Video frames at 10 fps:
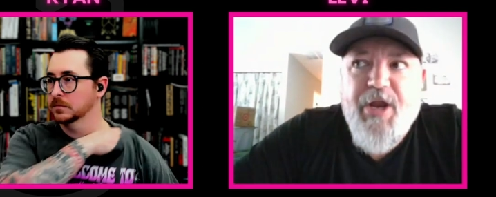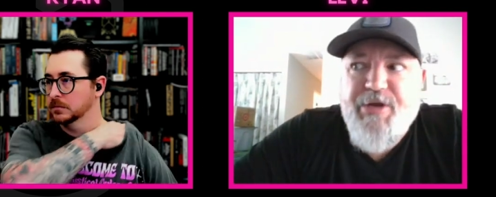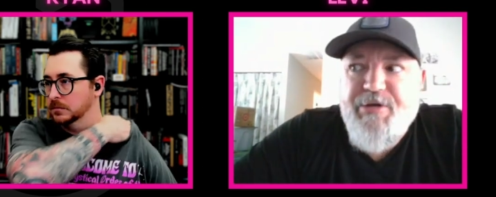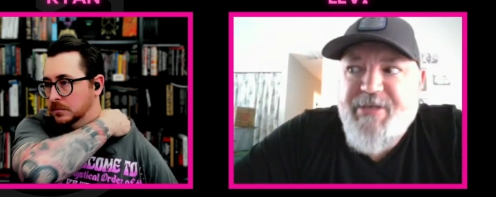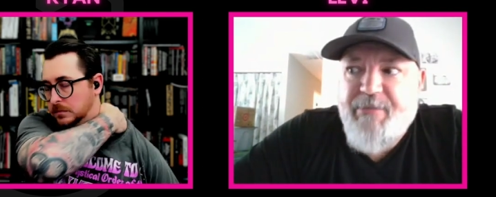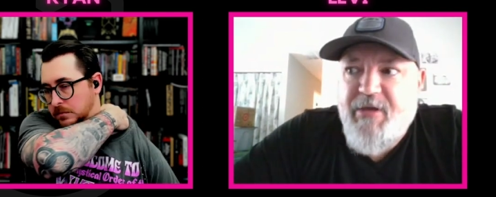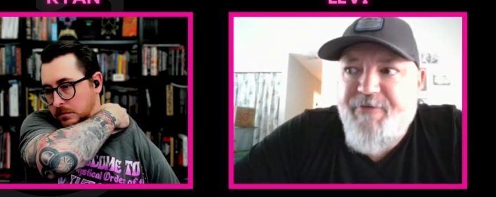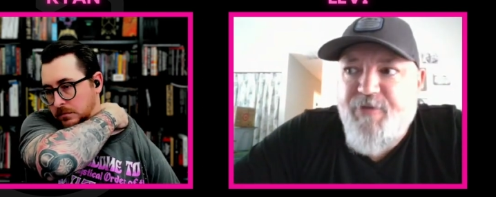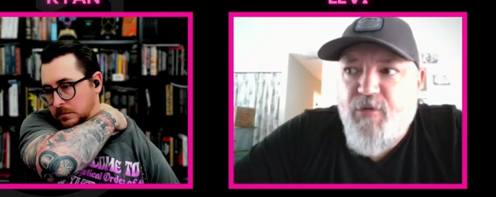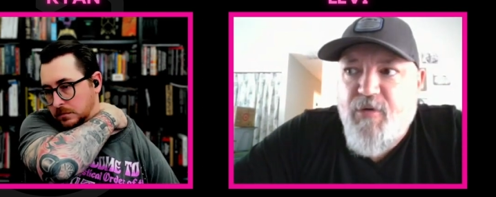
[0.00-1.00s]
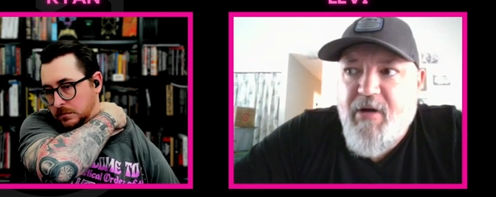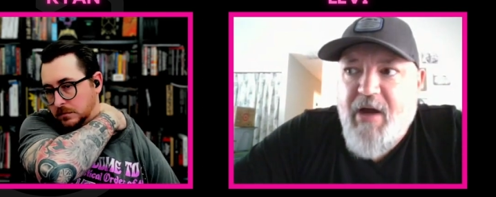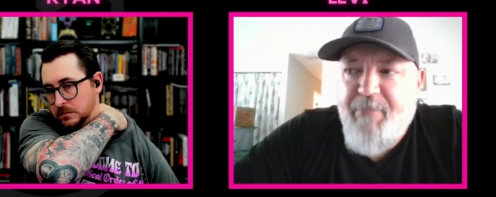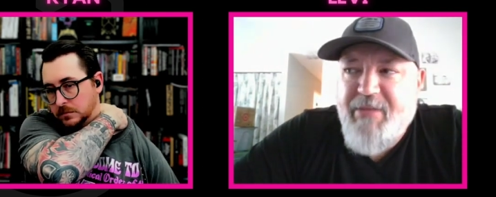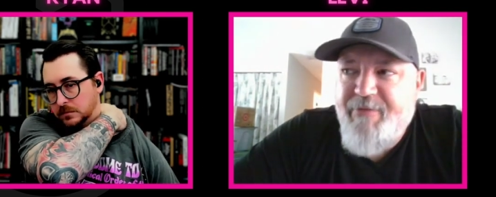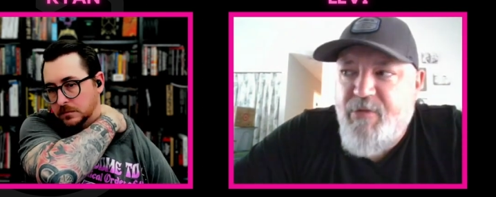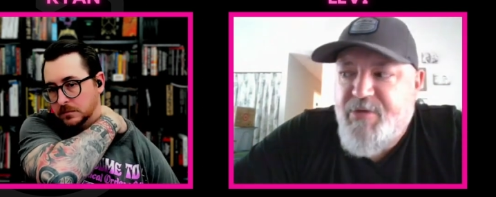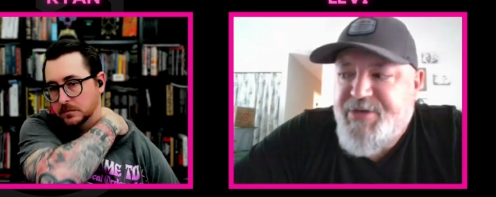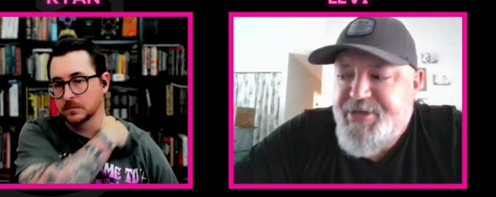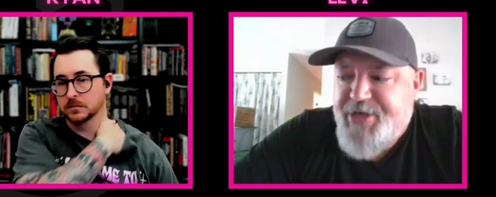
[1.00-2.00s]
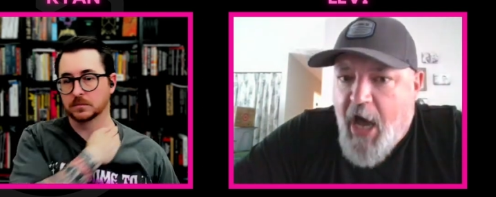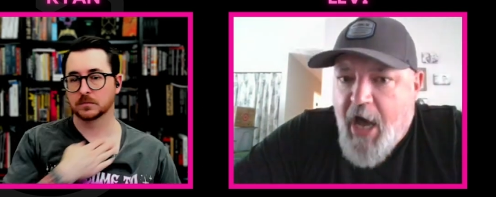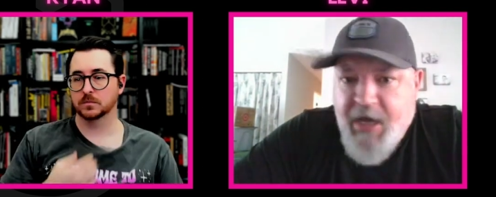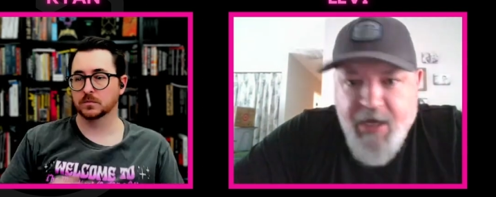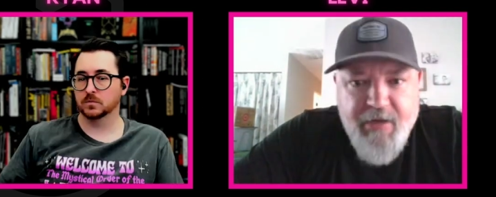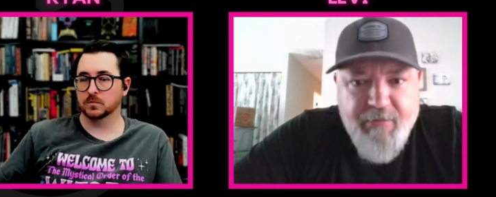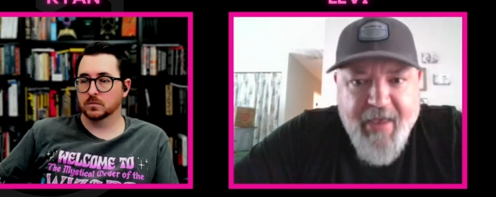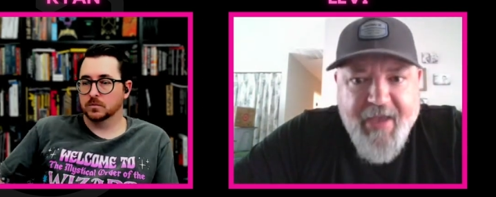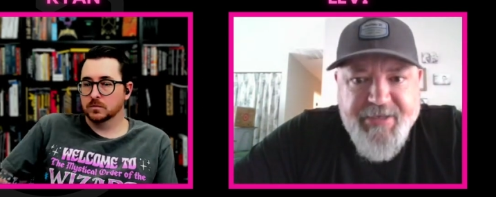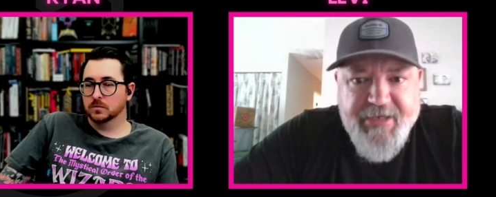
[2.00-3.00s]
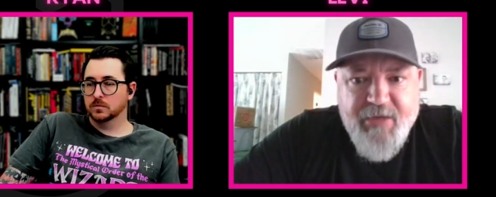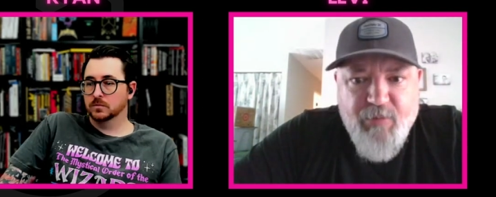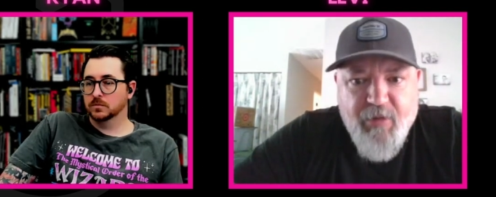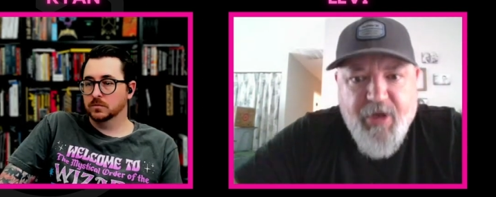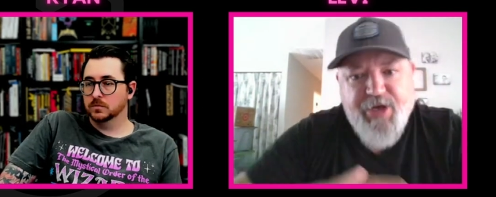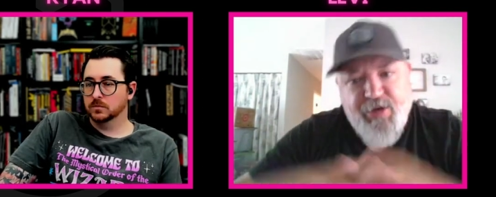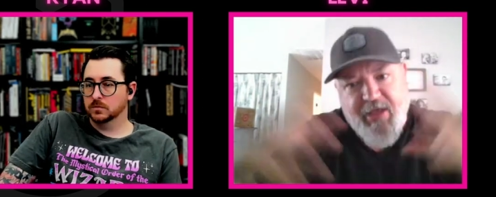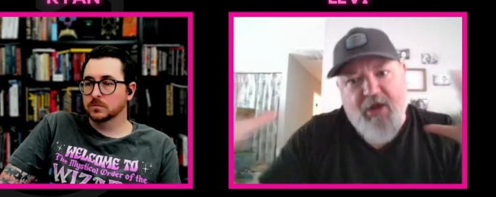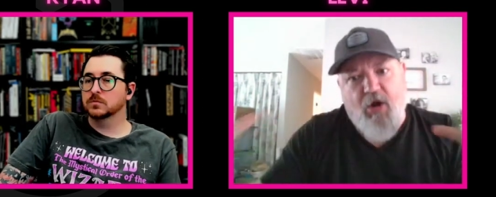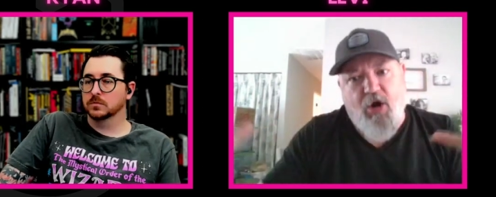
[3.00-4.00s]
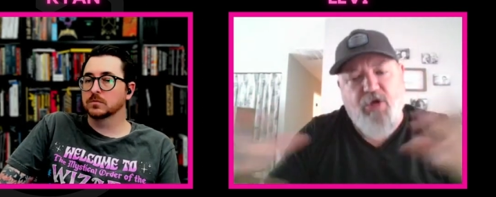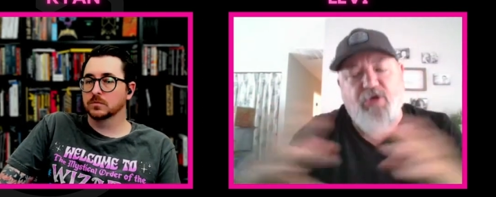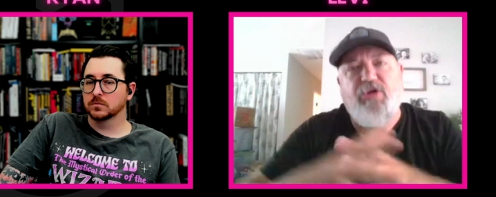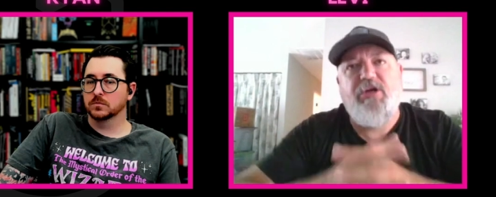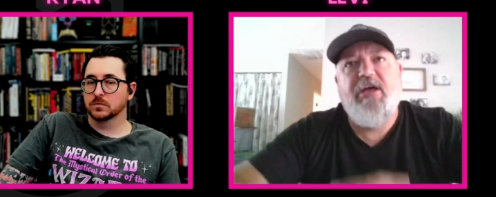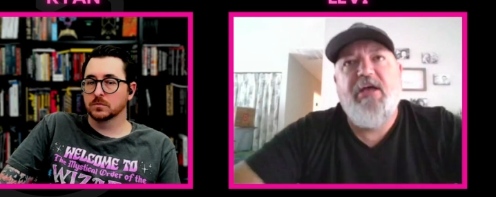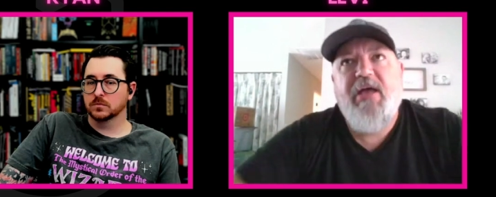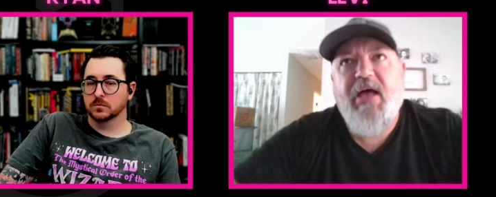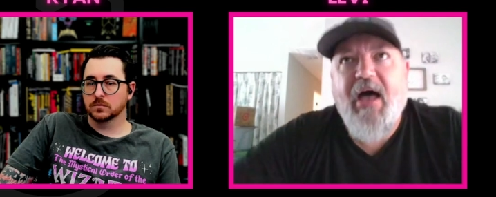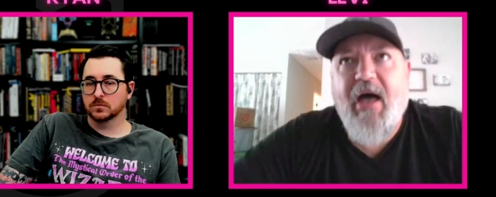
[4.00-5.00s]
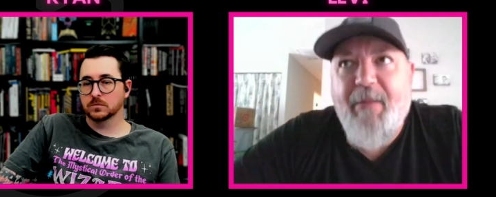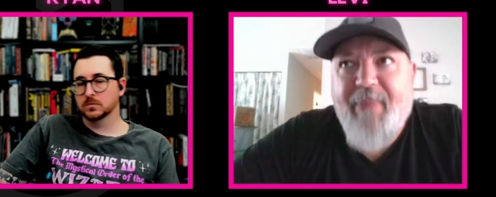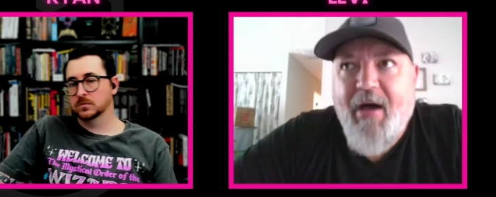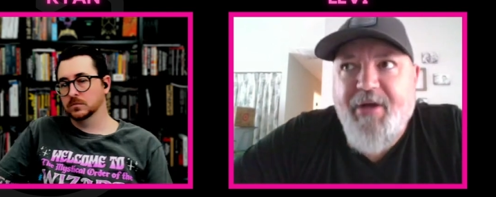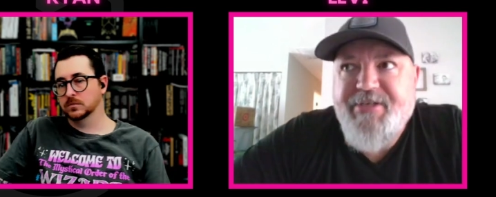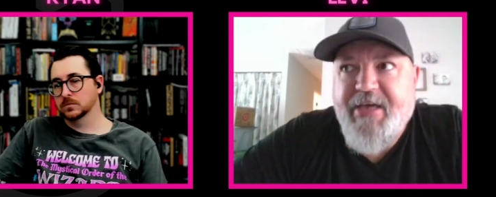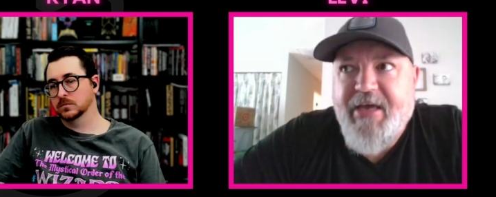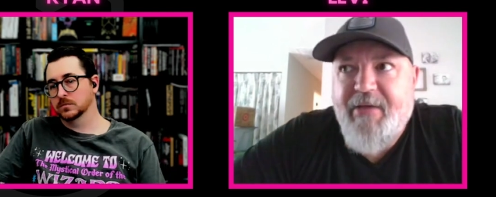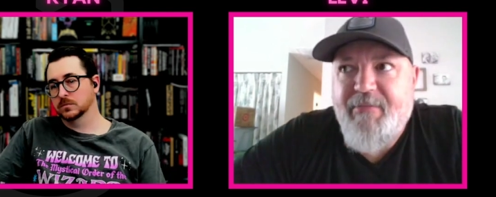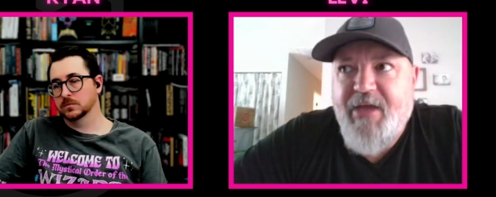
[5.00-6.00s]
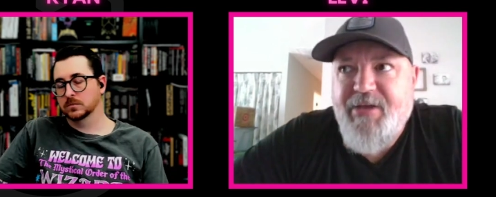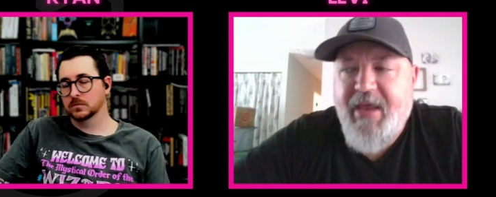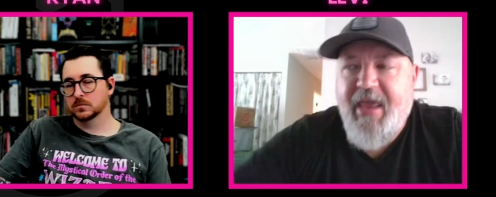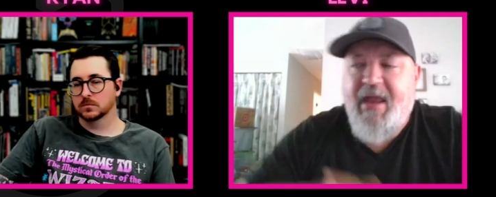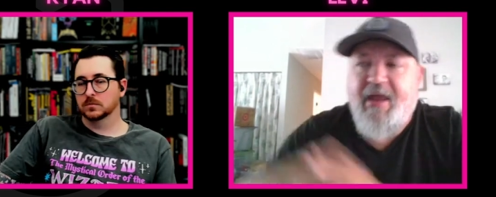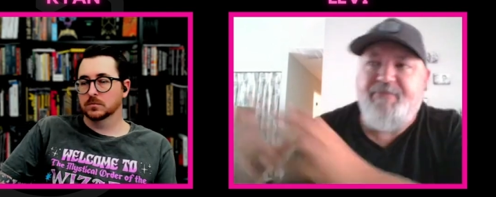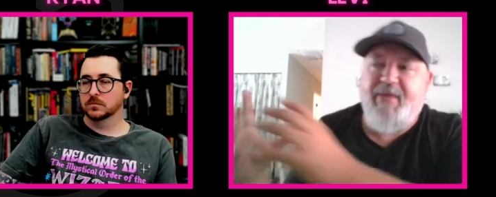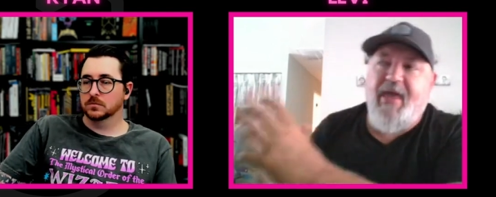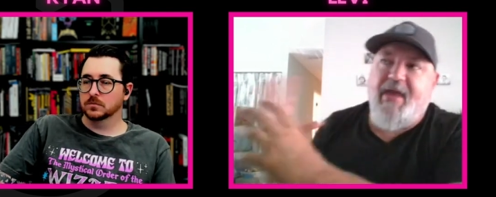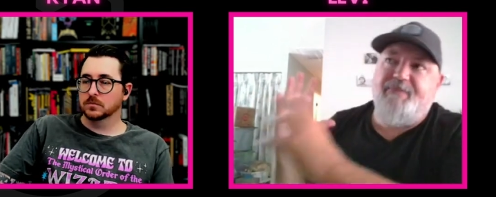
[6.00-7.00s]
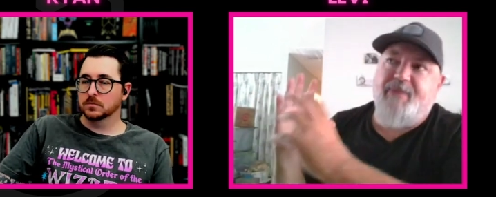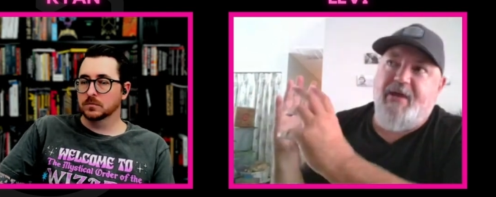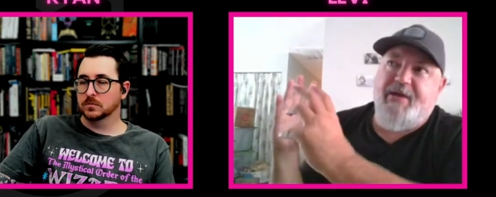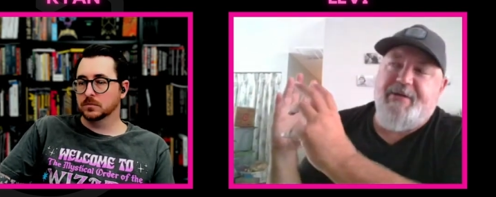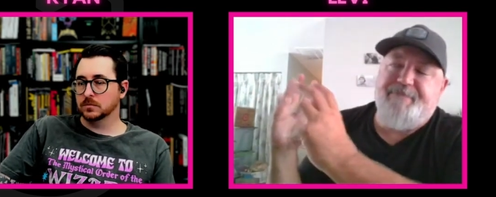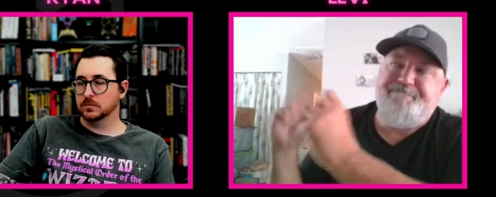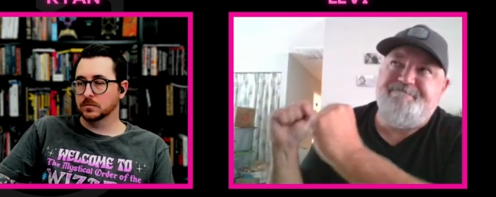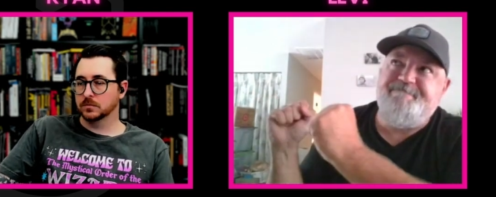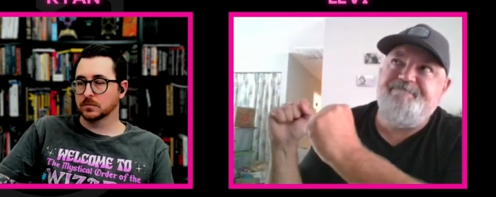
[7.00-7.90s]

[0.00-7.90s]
Speaker 1: going to do something for I believe it was Knock magazine. We were going to do like an article uh, about um, a, he had a he had a um,